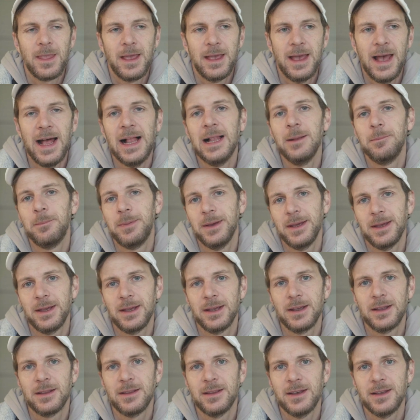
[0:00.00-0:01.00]

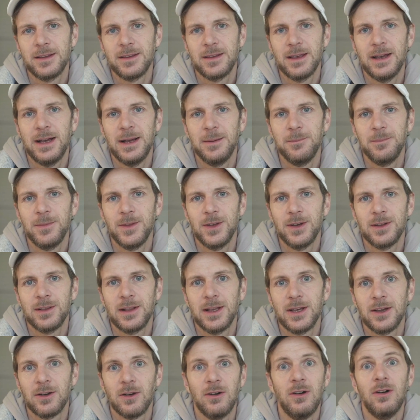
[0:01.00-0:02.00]
helping, that I'm not
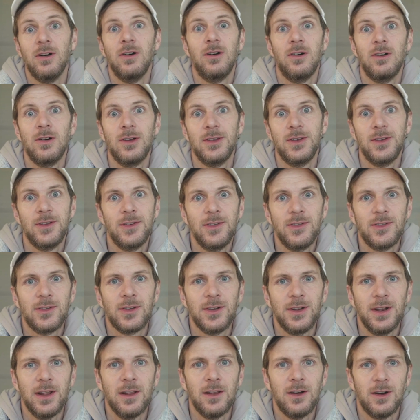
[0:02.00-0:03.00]
like, oh, this is
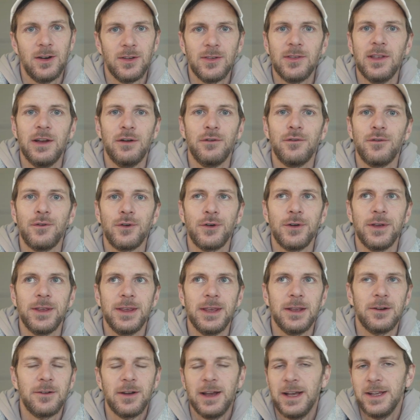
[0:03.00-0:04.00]
gonna last now for a
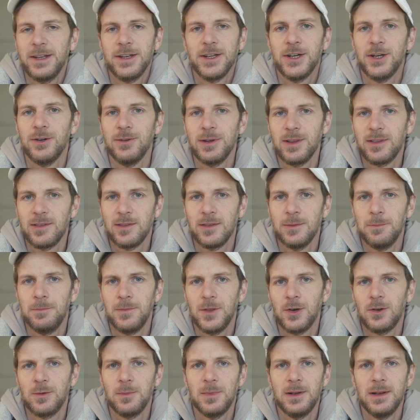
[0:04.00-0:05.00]
year. I know it's
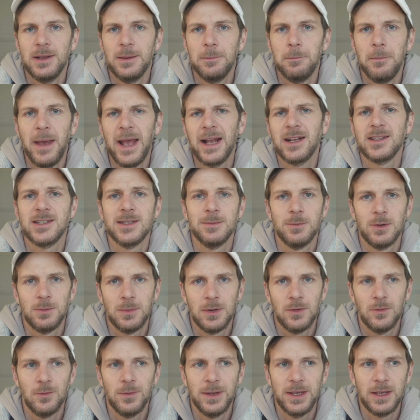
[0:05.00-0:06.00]
normally
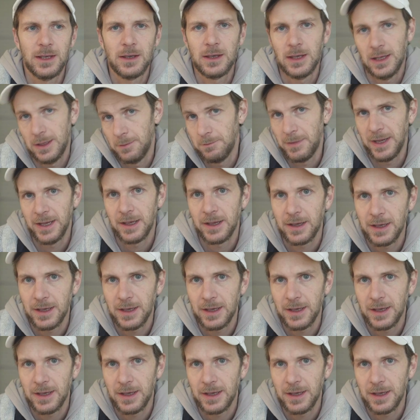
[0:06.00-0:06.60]
maximum a week in my